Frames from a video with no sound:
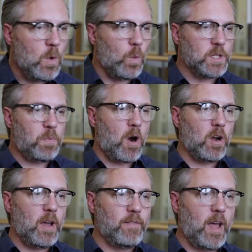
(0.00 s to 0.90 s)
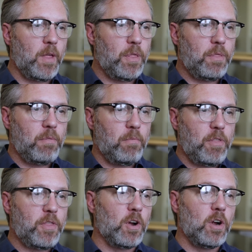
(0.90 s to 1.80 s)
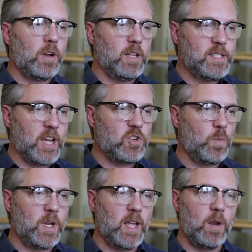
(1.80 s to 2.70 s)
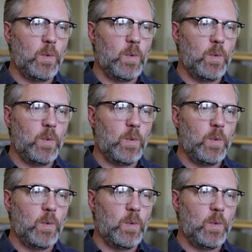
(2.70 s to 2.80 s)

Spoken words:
was part of a third session we did.